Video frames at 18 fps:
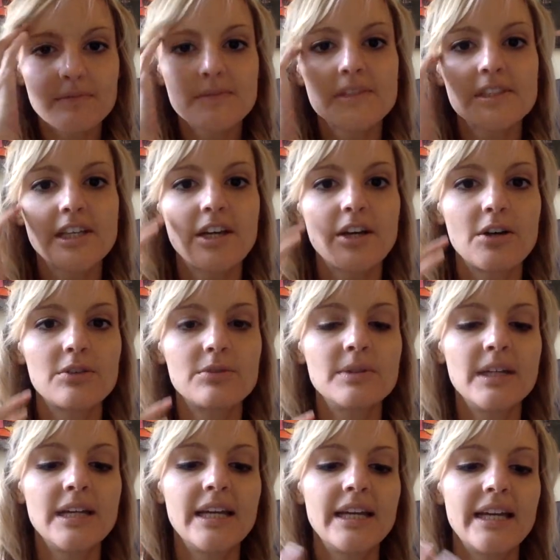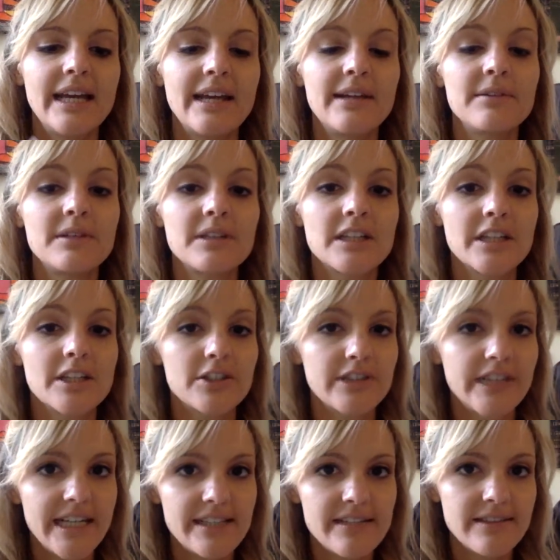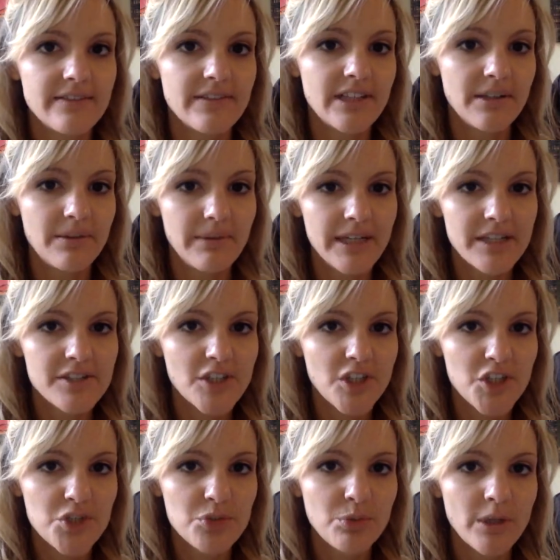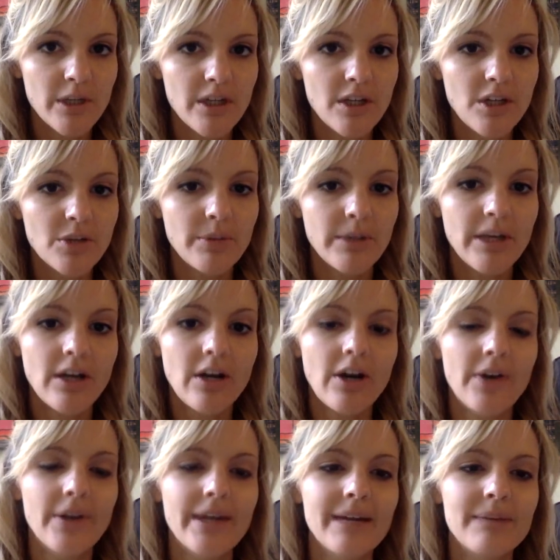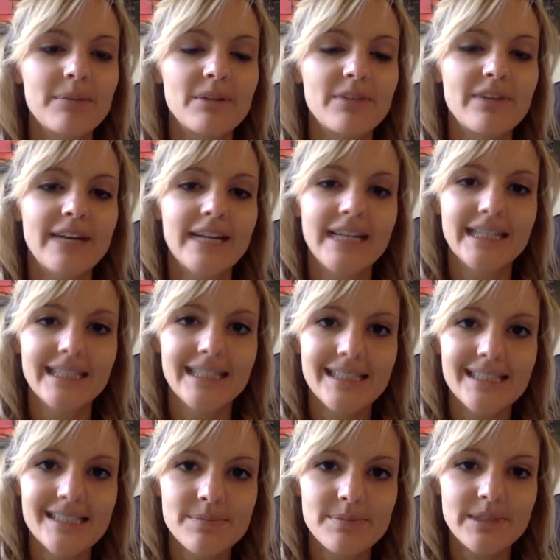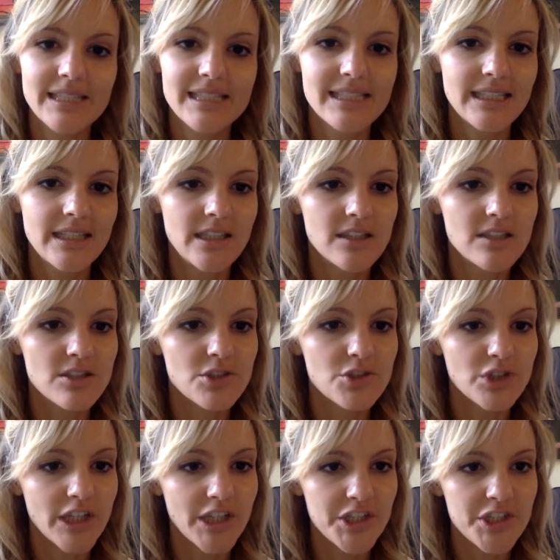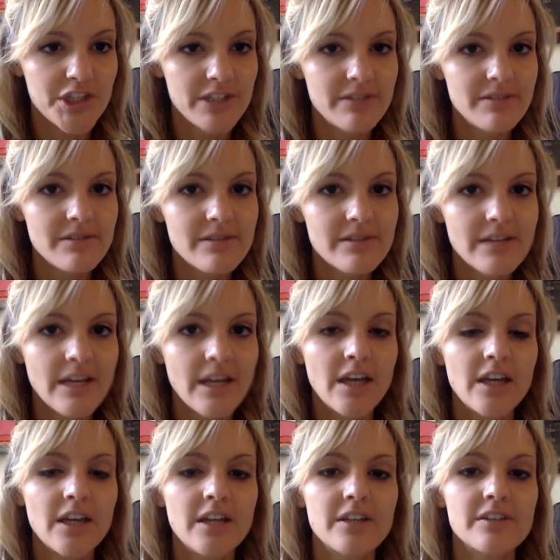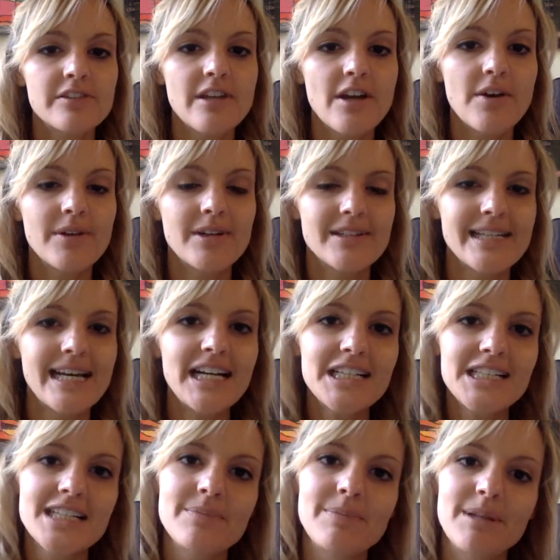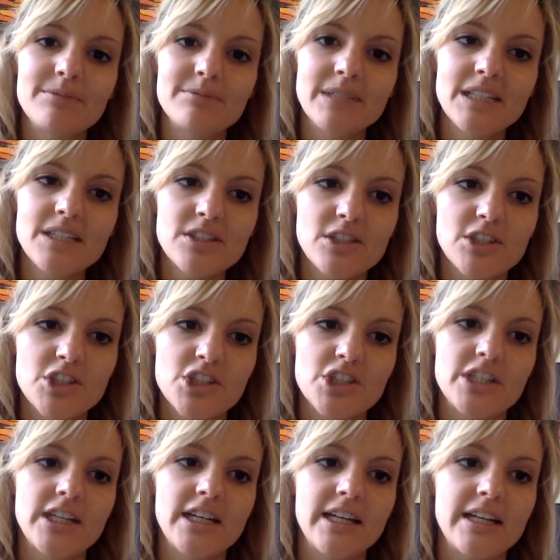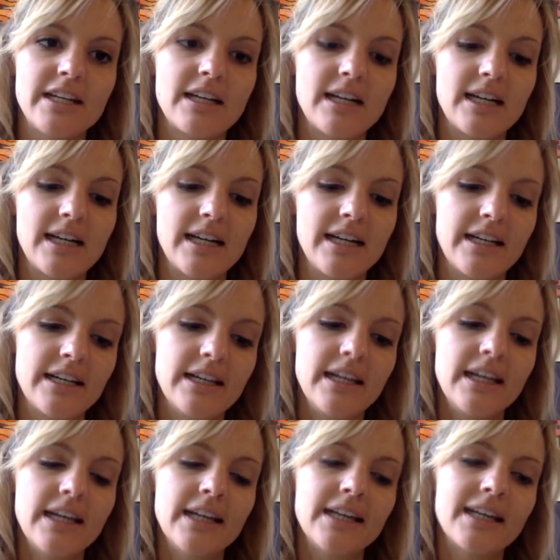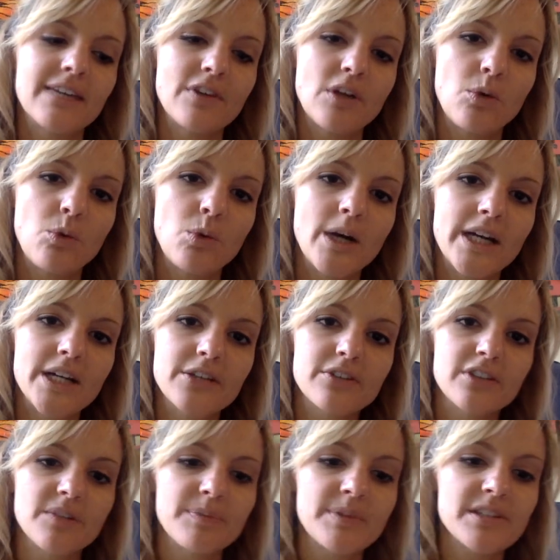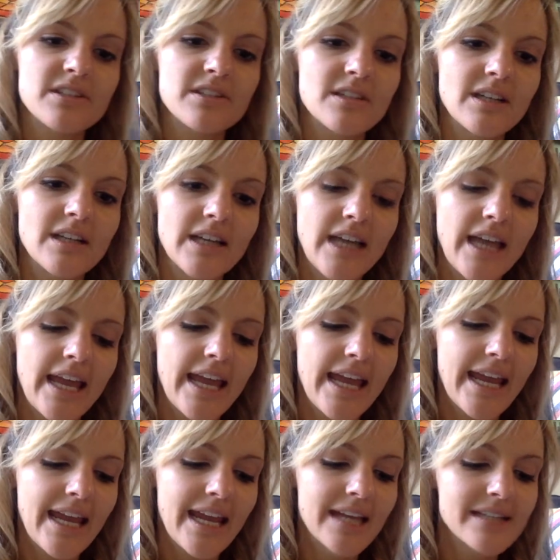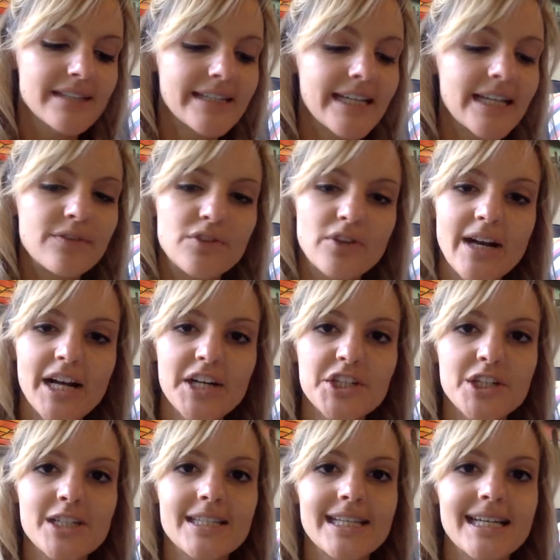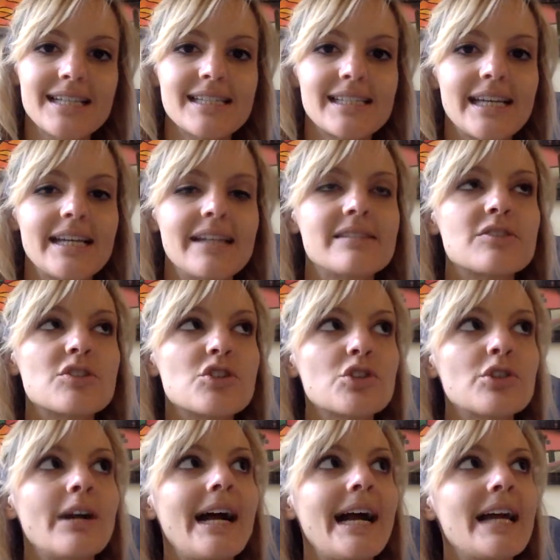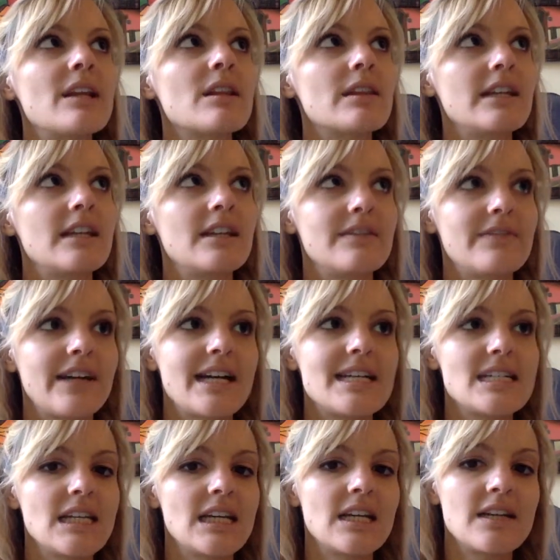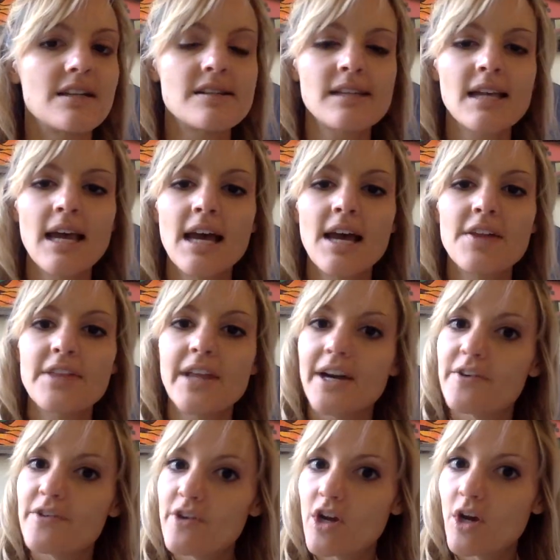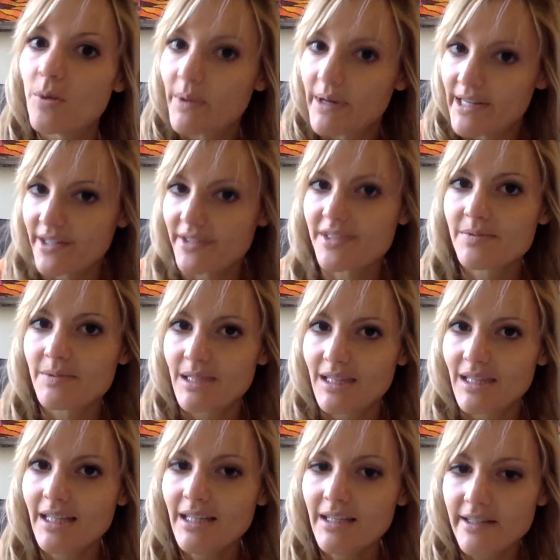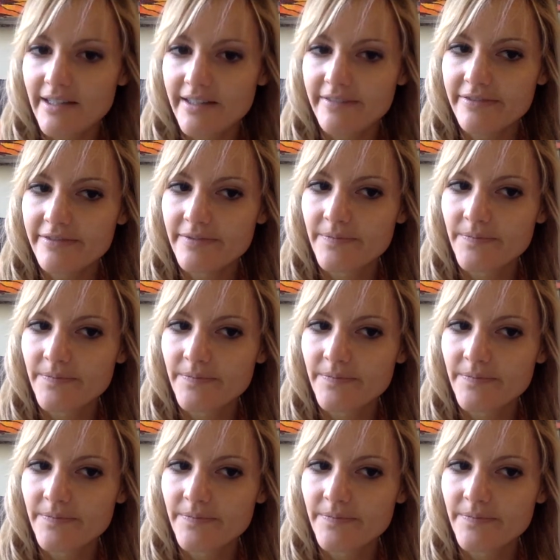So in the creativity research world, we call that providing explicit instructions. So there's actually been research done on giving one group a set of directions that says, try to think of ideas that no one else would think of.